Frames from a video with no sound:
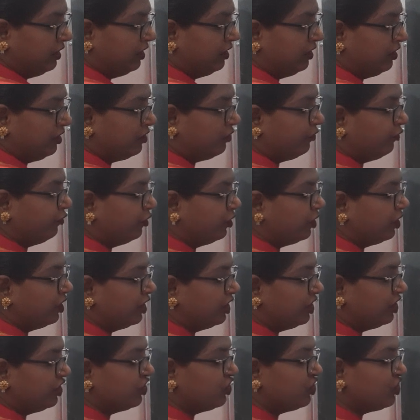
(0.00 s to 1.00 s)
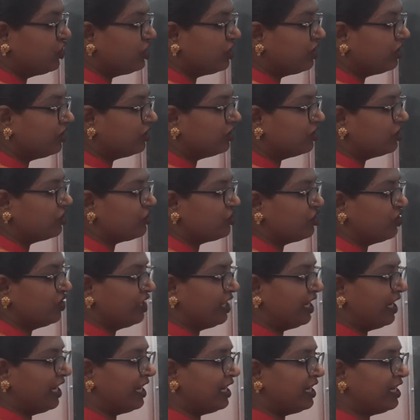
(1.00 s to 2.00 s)
The word church
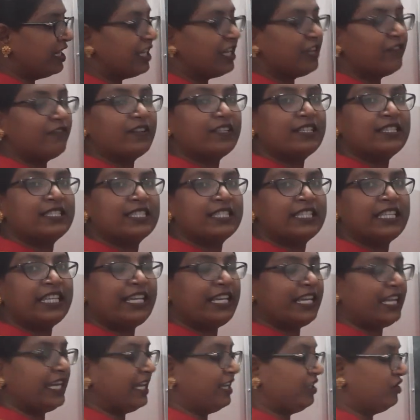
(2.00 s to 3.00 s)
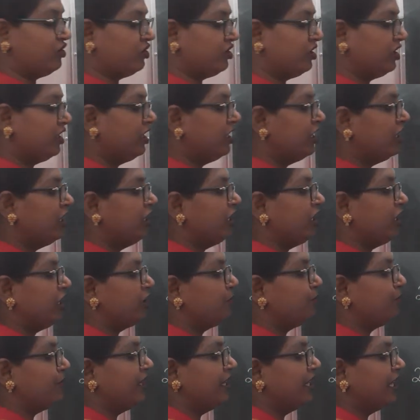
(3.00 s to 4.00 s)
ending with ch,
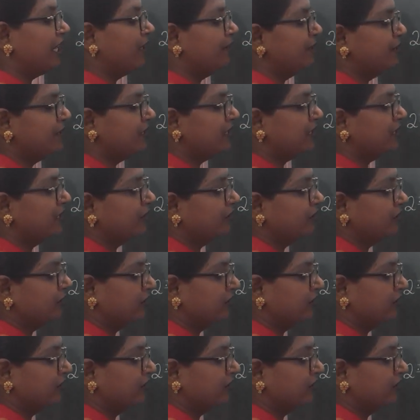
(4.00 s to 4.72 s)
it becomes